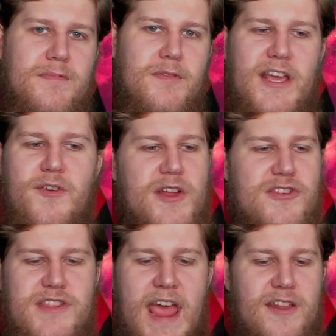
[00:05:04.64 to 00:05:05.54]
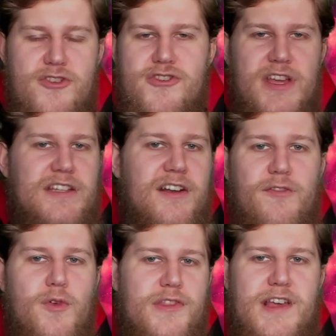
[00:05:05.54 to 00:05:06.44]
Like you had just ate a shit ton of
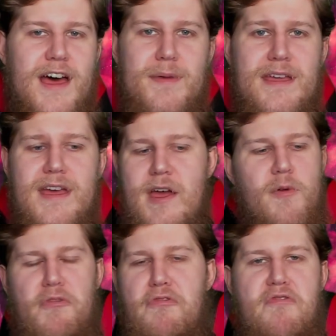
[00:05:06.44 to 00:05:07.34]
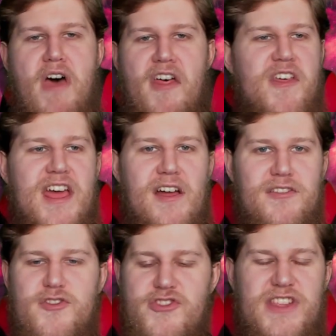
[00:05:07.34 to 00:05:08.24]
wasabi with nothing else.
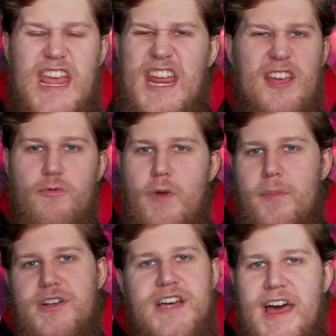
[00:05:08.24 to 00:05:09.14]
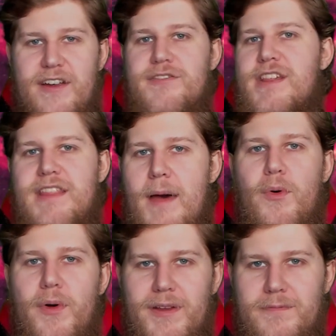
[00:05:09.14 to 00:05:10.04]
You're just eating rubber tires at that
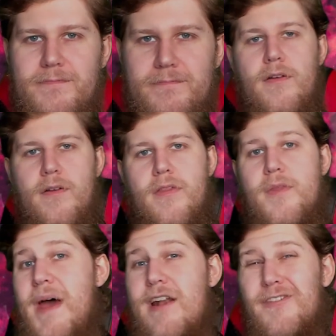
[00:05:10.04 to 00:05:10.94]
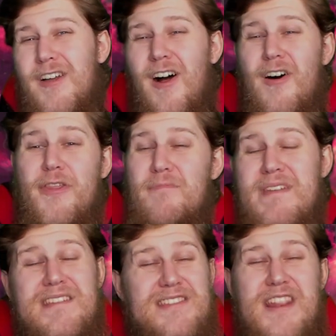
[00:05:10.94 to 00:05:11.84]
point. The Battle of Kulf
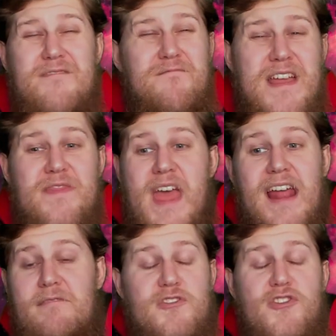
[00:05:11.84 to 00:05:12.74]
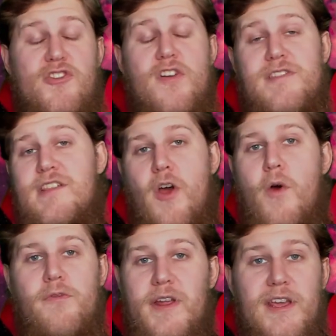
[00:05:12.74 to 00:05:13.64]
is an event that deserves its
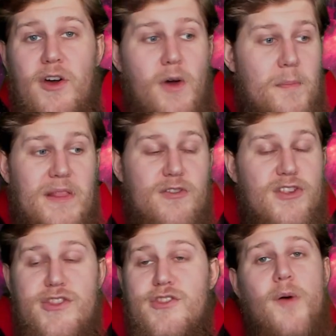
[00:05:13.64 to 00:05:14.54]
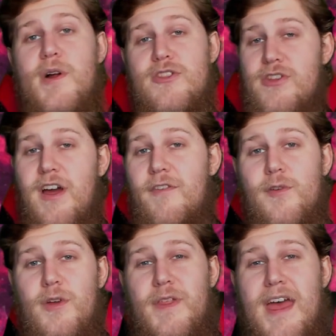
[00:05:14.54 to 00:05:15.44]
own video. I mean, there's so much to cover
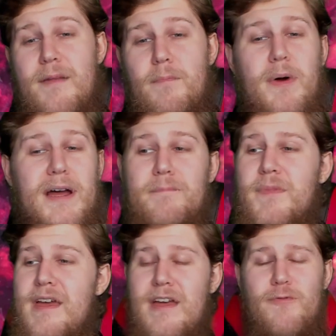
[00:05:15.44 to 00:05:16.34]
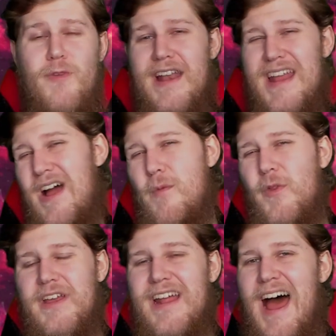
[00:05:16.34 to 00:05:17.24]
with that, but right now I'm
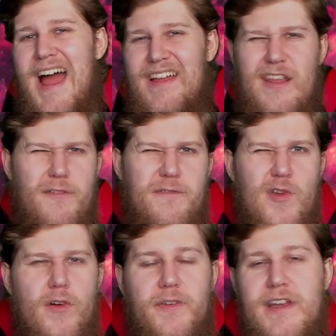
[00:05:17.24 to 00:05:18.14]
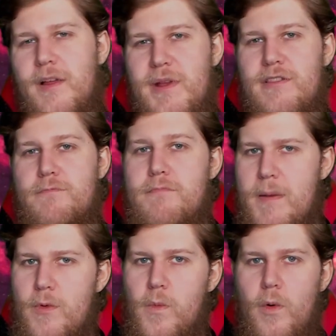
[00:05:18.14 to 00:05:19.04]
only going to highlight a few of Guilliman's
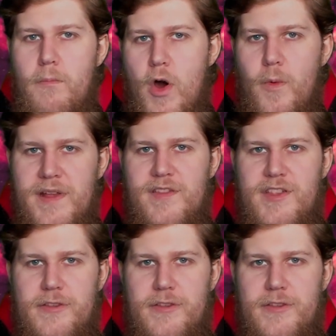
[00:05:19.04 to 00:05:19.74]
memorable moments.